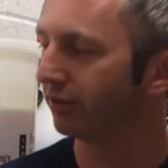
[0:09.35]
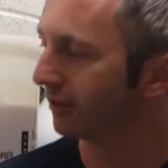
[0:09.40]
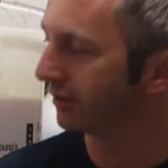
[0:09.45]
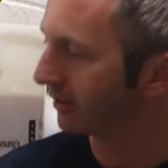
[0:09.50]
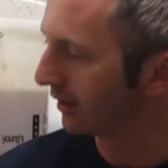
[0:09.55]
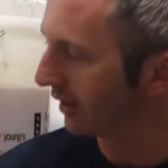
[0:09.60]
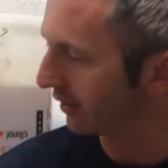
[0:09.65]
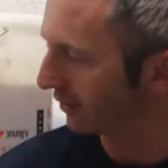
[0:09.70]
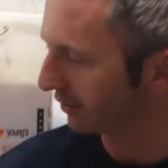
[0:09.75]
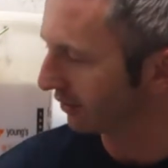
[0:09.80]

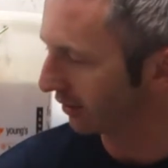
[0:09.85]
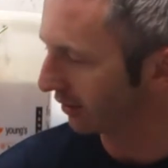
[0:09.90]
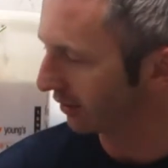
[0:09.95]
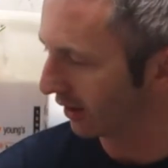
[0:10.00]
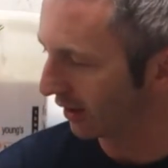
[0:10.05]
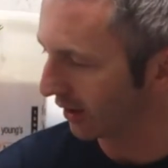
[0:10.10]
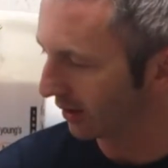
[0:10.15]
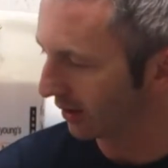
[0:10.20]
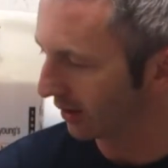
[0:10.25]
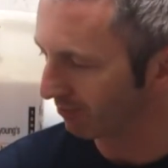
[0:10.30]
Yes,
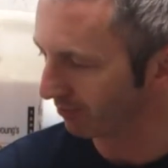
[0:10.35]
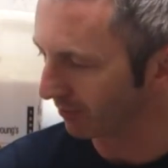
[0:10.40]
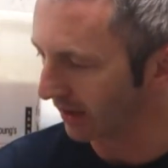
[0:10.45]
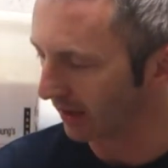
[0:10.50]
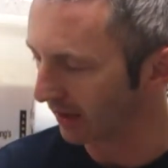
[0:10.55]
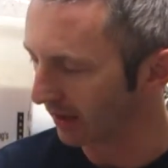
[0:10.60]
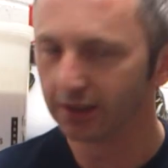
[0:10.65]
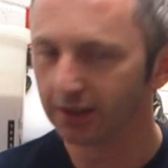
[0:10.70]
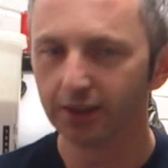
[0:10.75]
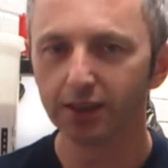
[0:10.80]

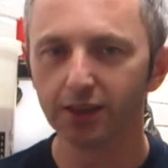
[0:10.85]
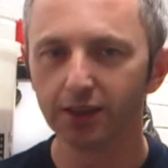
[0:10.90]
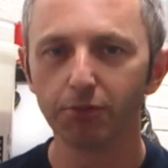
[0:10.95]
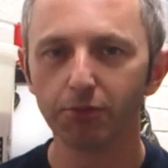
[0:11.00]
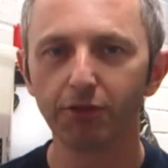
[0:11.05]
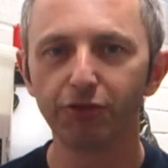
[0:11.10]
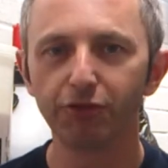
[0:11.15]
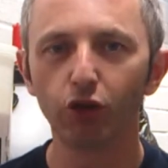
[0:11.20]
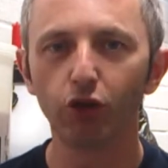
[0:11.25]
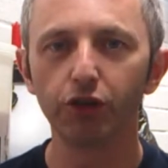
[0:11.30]

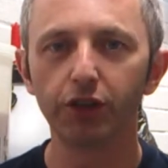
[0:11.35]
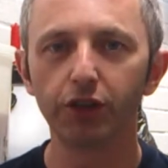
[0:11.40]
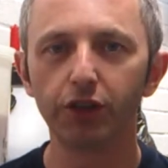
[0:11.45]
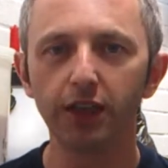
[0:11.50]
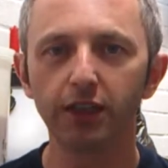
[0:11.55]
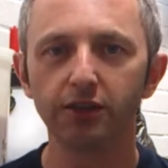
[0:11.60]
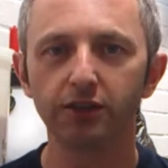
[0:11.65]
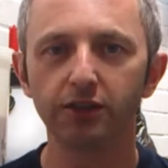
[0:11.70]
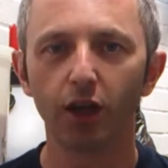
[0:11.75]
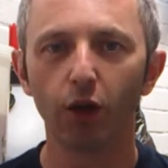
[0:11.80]
been 4
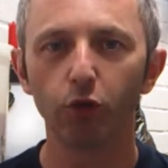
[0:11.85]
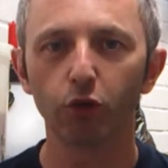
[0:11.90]
days now.